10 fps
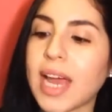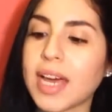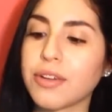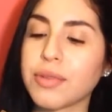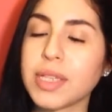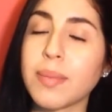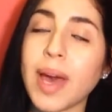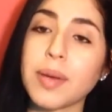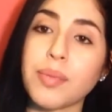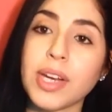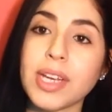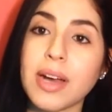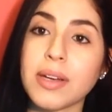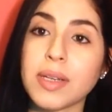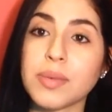I had a really bad
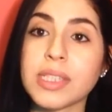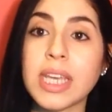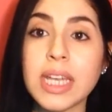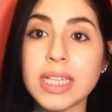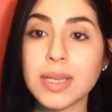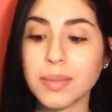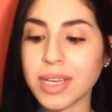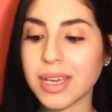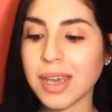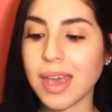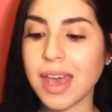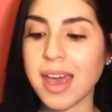breakout and it was killing me.